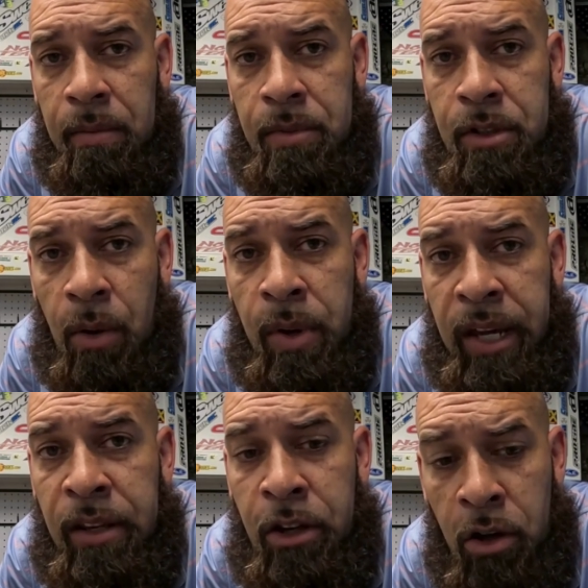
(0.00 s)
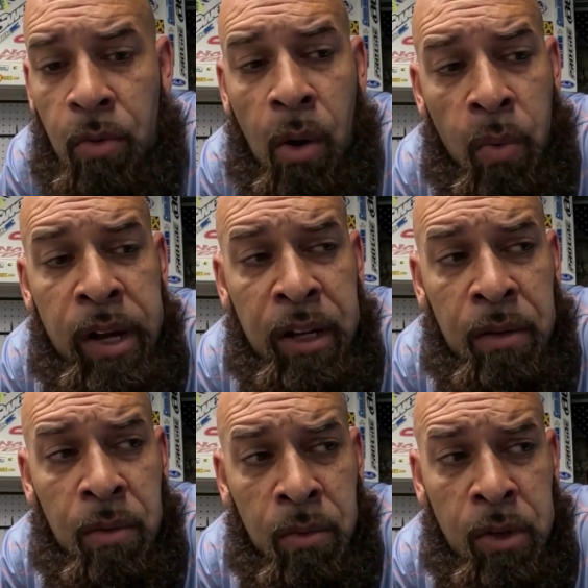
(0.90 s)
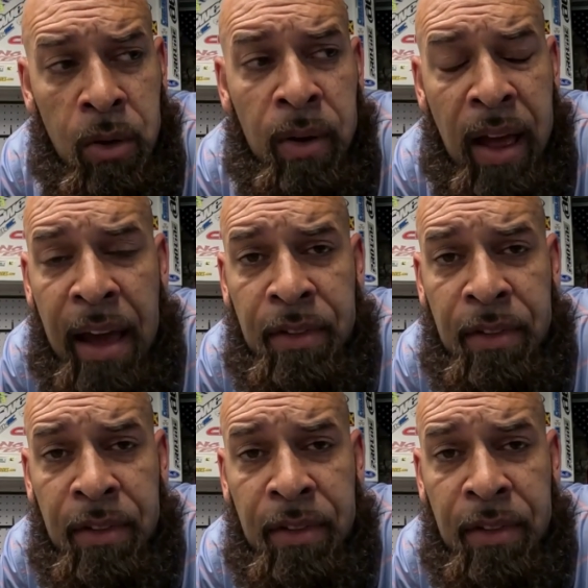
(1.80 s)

so we can do what we could, have